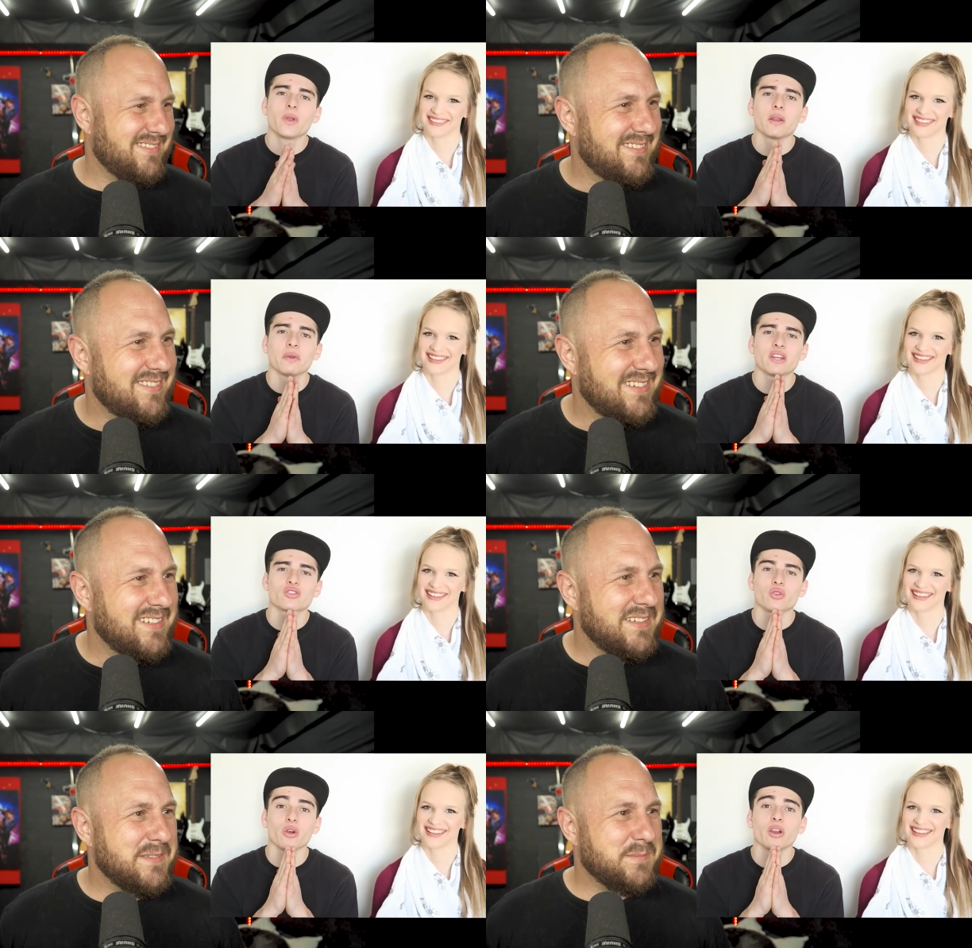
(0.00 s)
Speaker 1: we gotta make
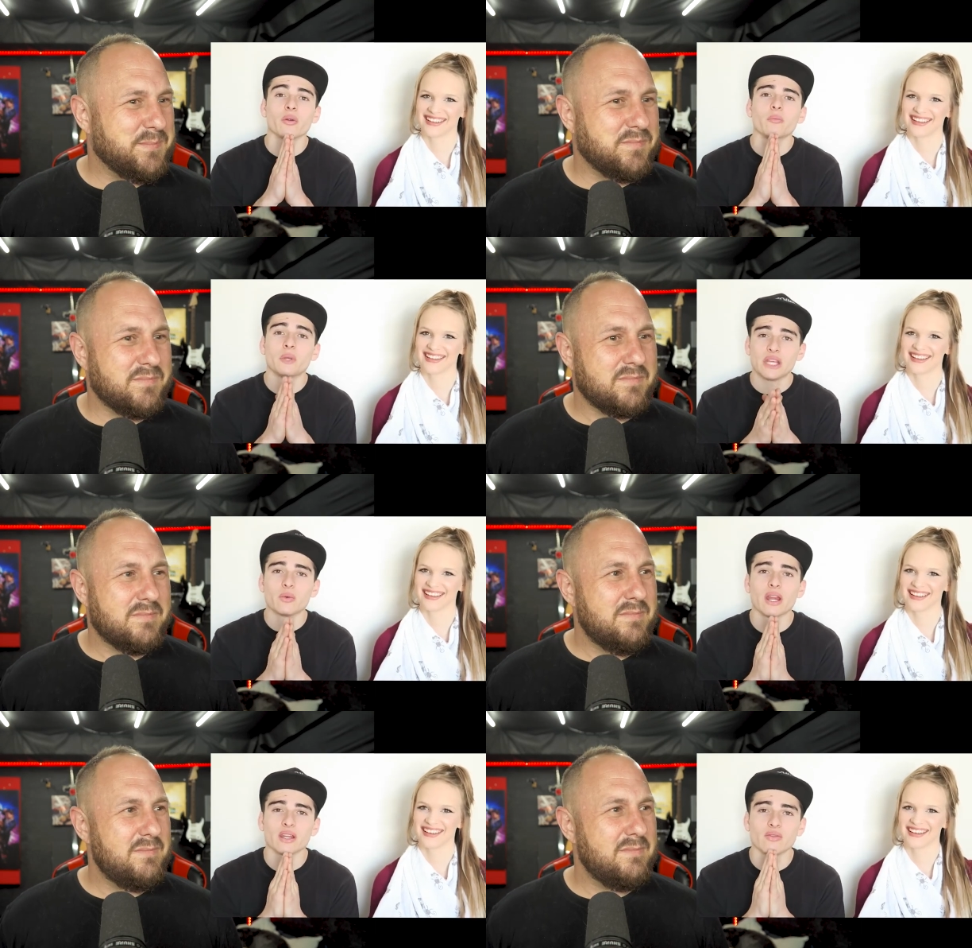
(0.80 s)
it a short
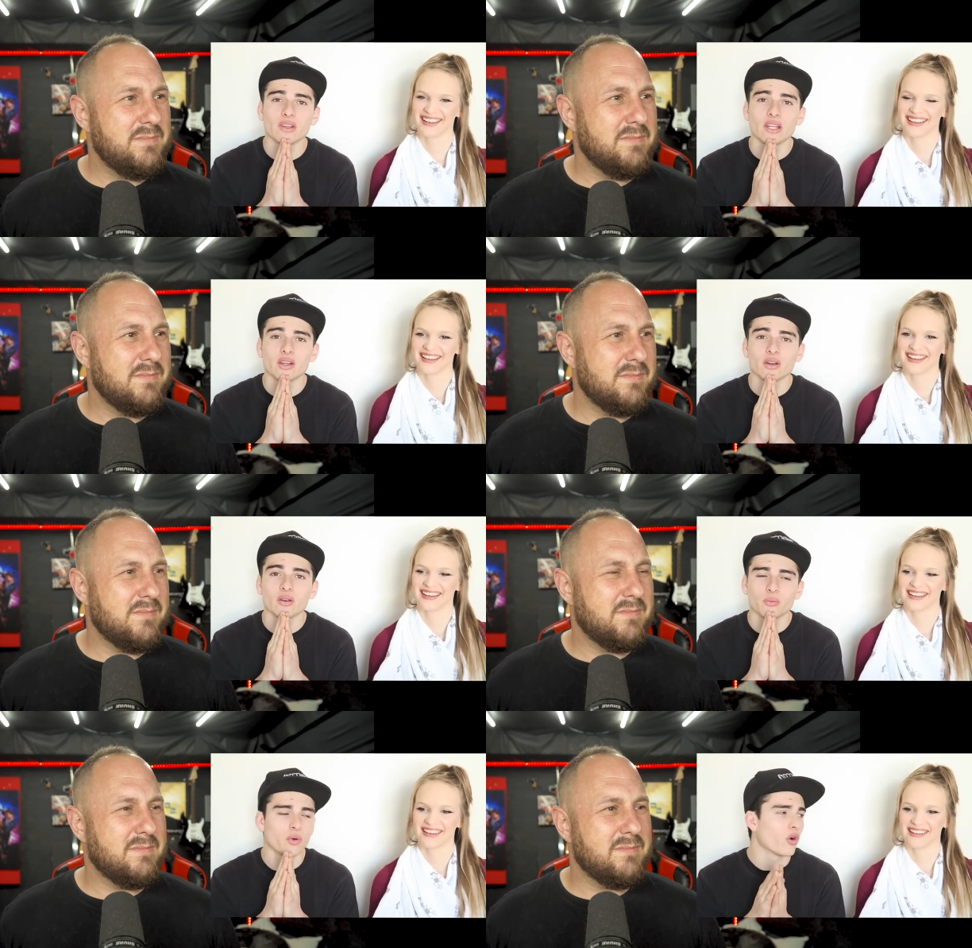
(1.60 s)
p-rated
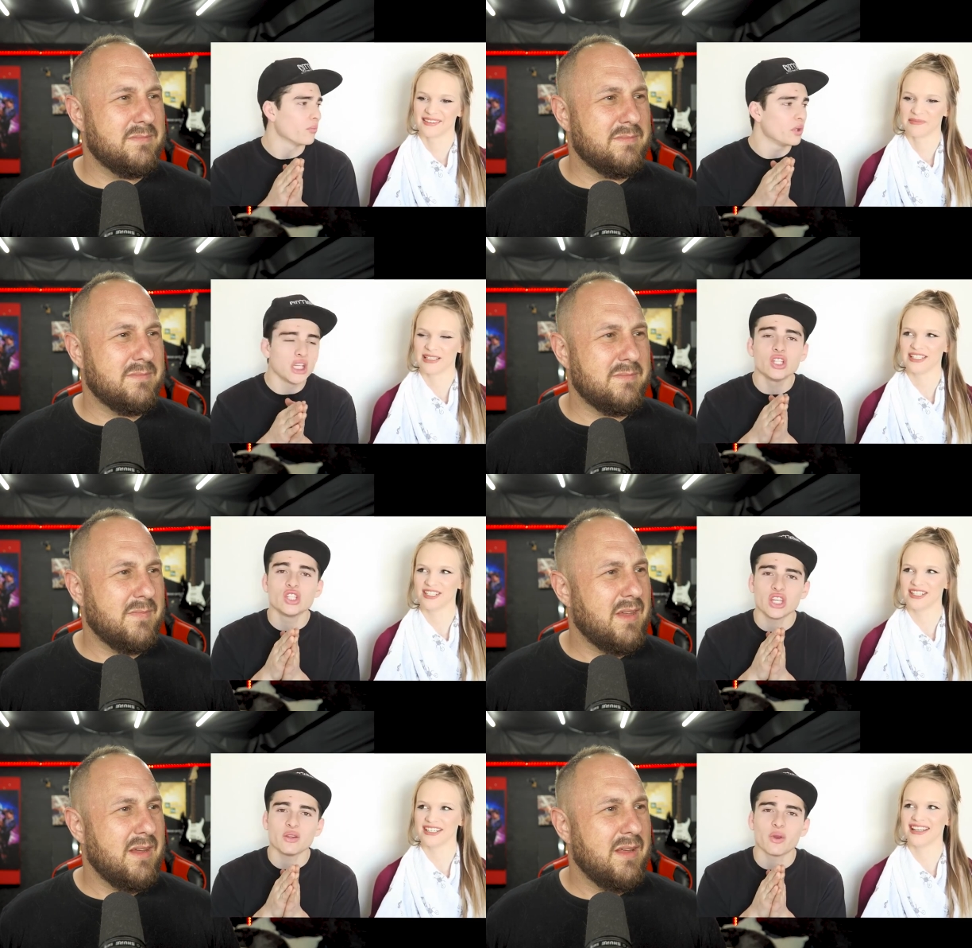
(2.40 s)
video or
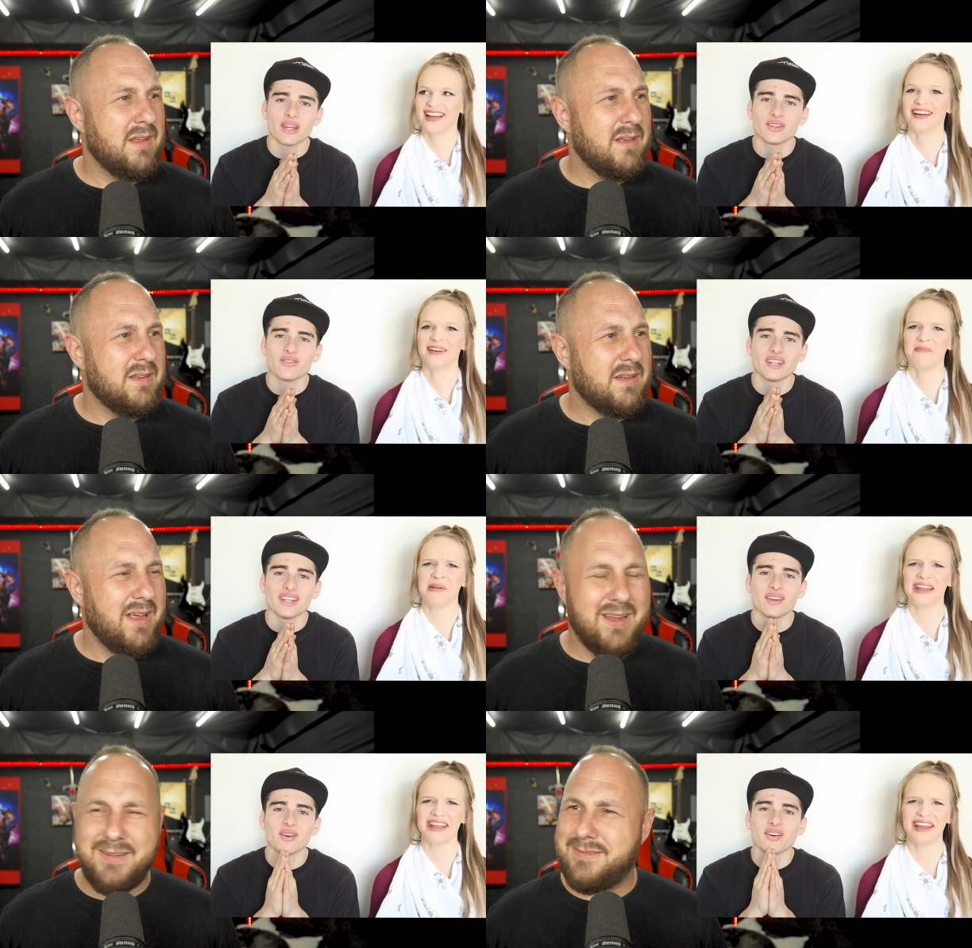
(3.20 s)
pg-rated
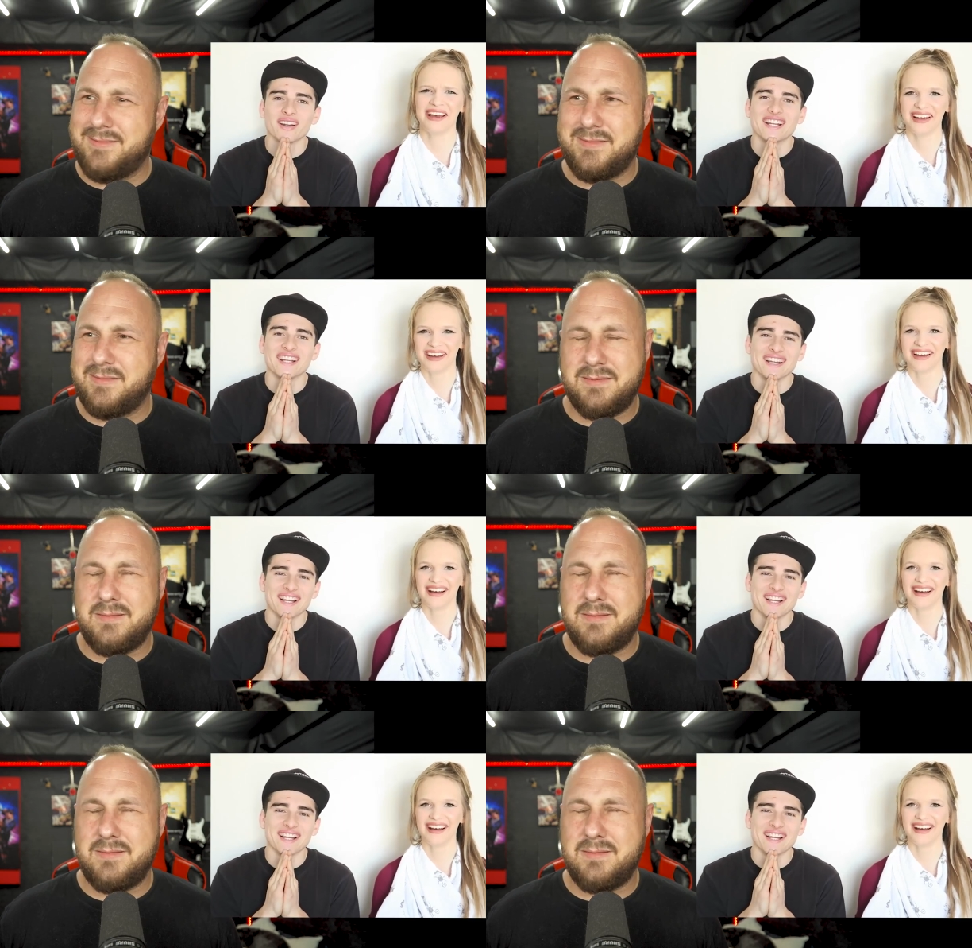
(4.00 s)
okay. video